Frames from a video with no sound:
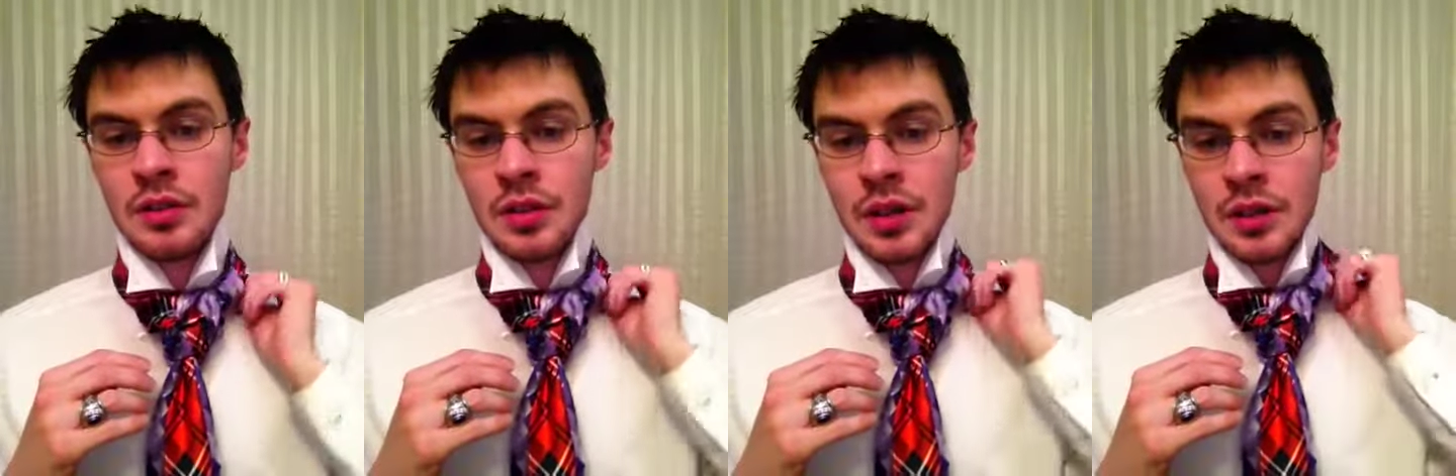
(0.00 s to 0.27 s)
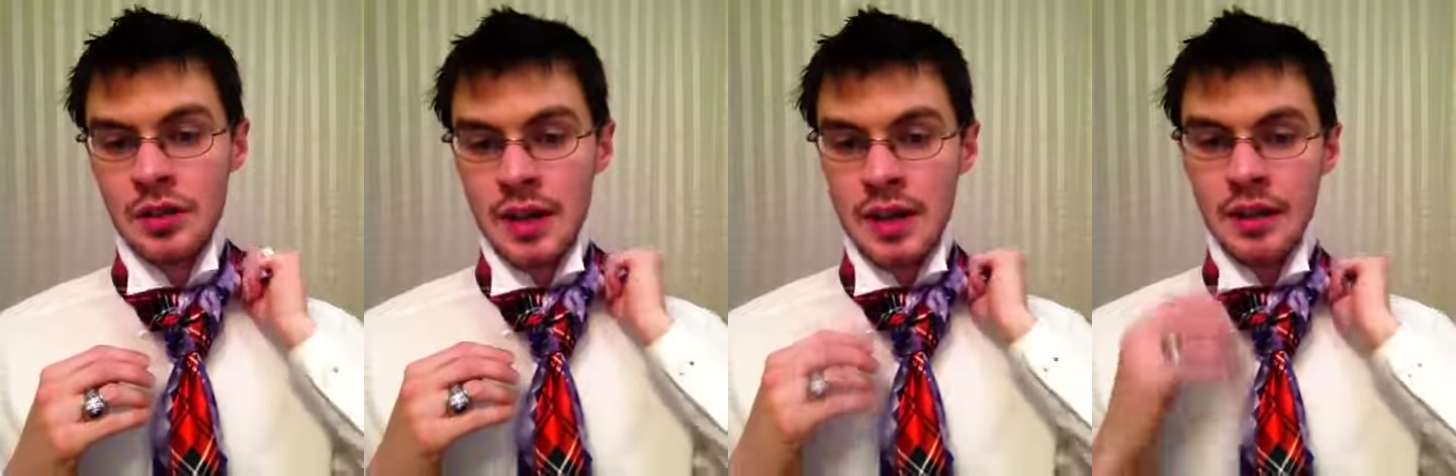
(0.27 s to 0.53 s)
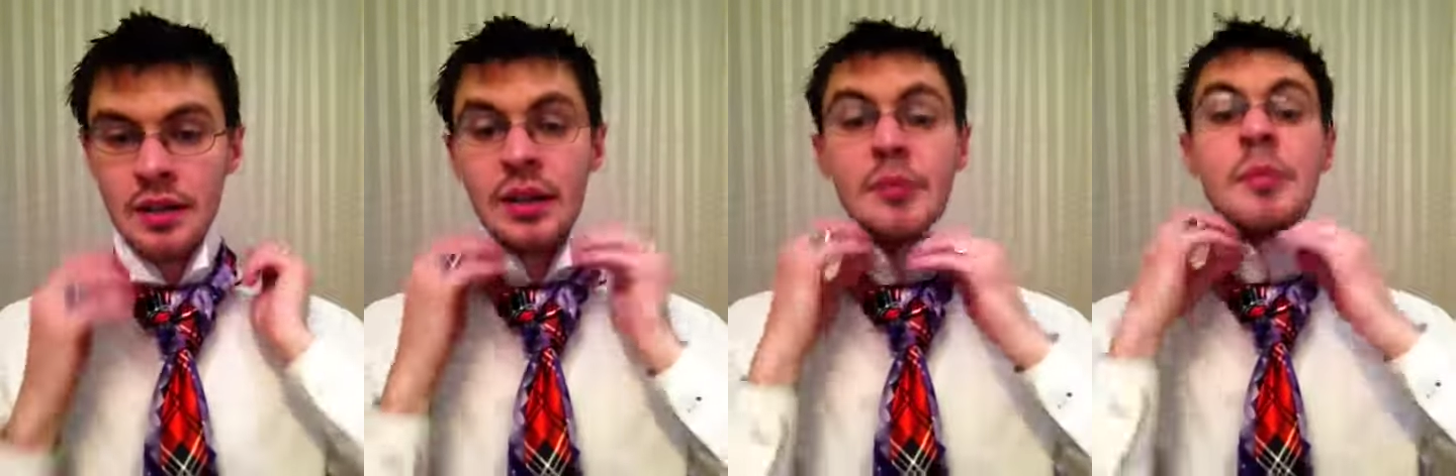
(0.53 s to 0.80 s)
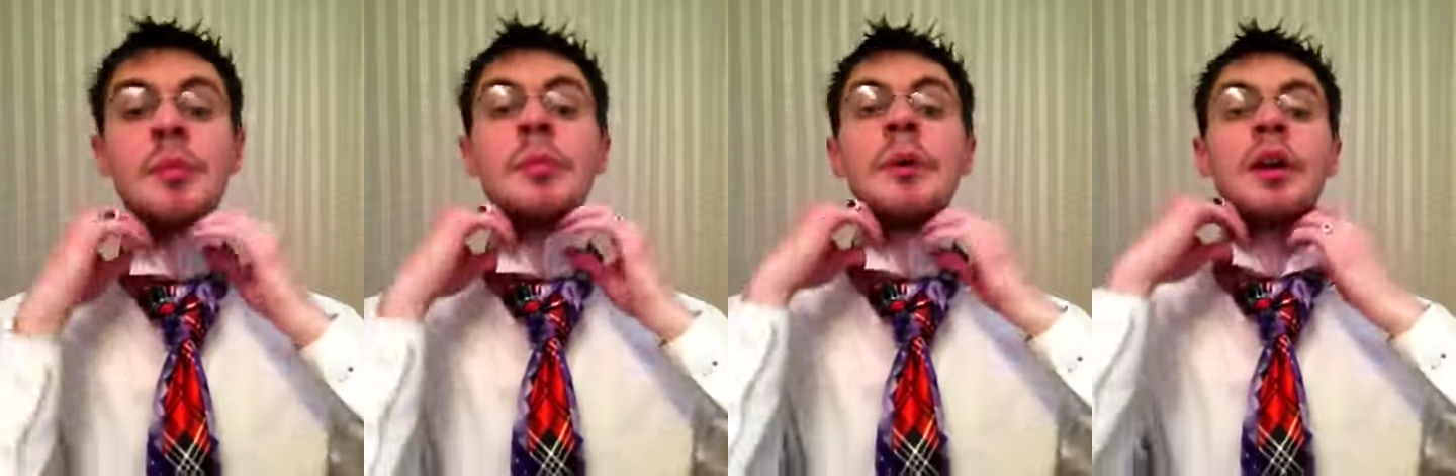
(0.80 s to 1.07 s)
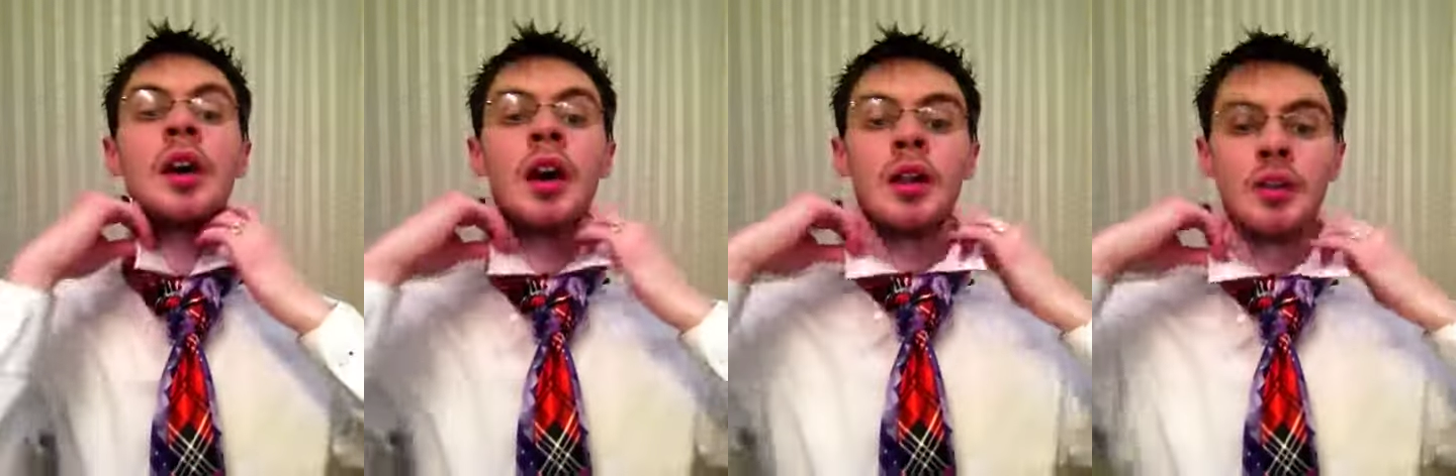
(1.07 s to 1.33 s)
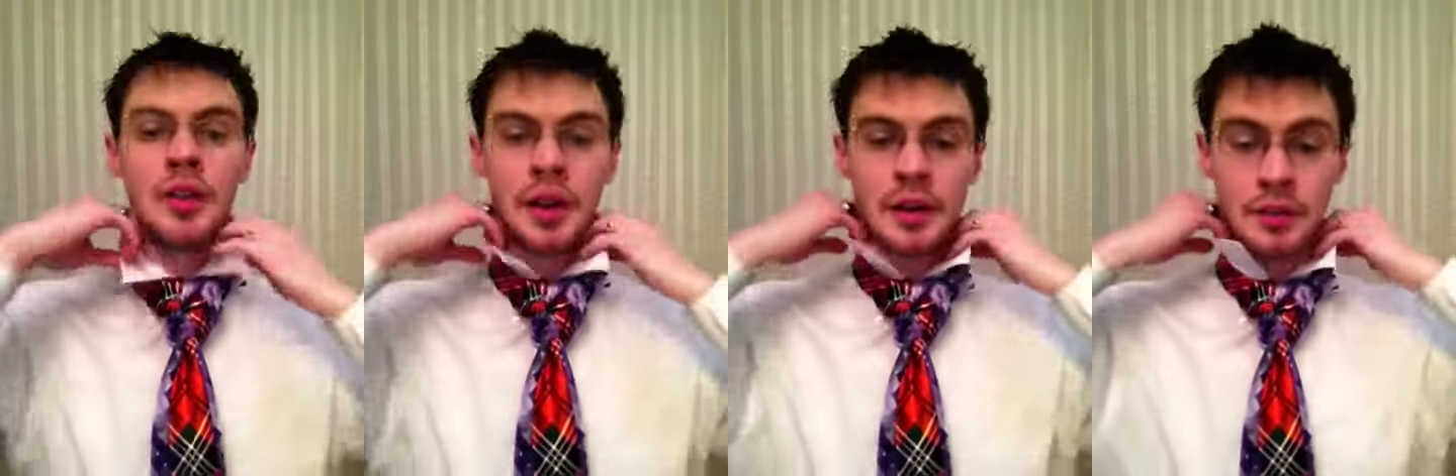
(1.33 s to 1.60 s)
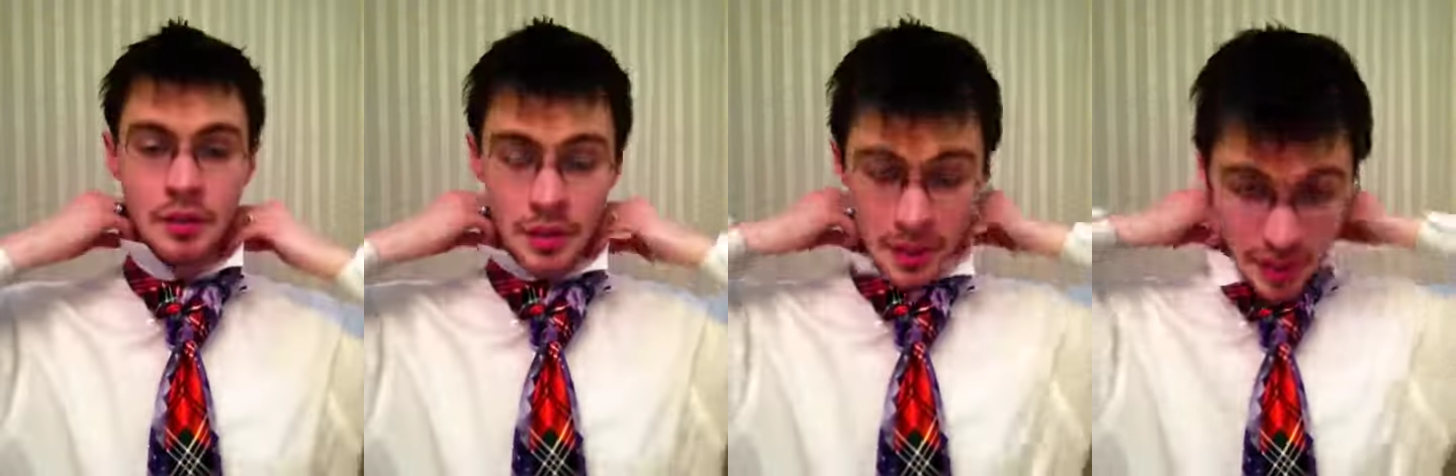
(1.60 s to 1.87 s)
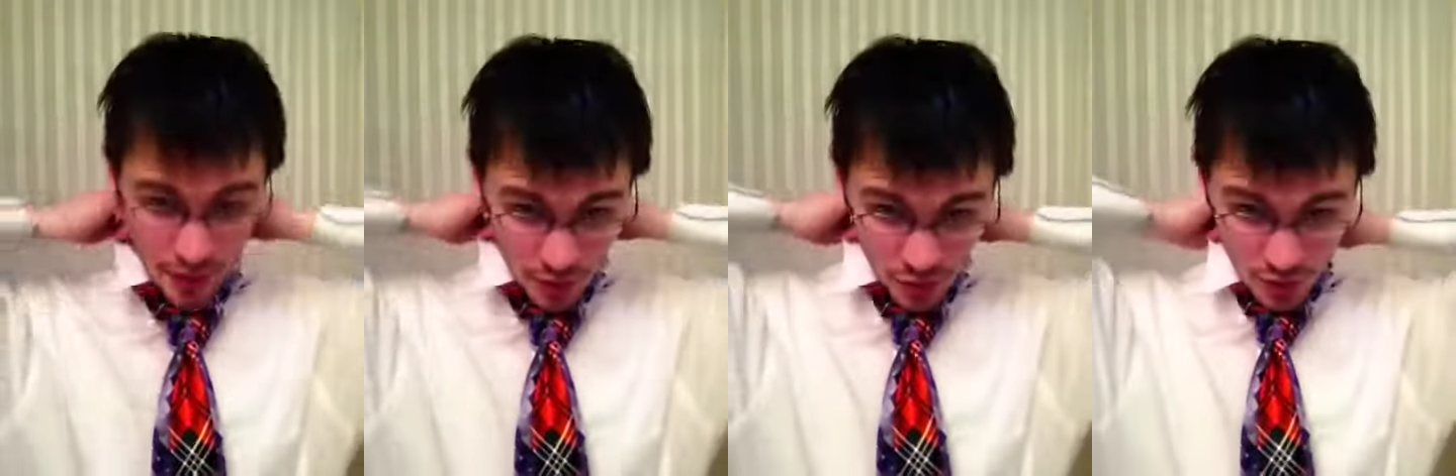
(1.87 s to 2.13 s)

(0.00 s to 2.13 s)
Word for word: like that. Now let me put my collar down. Again,